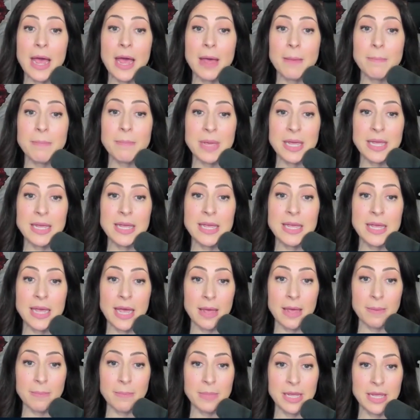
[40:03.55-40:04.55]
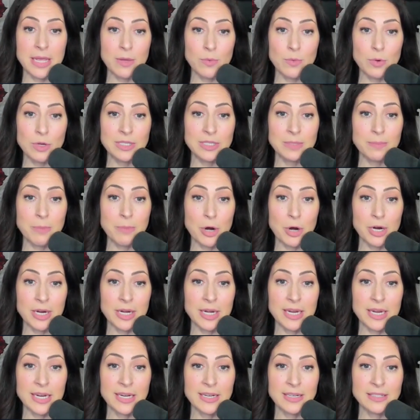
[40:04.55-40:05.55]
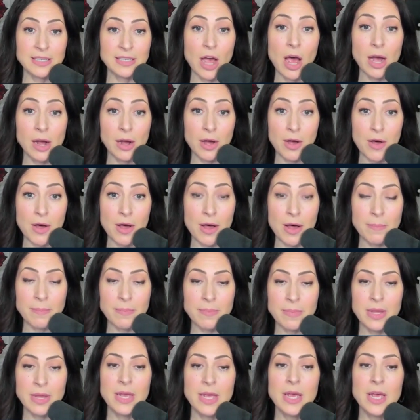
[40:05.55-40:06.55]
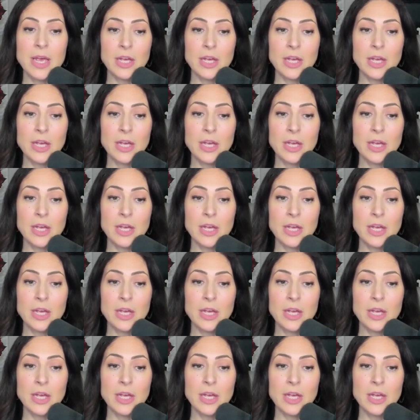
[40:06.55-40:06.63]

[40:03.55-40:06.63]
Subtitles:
at Micki@MickiWoodsMarketing.com.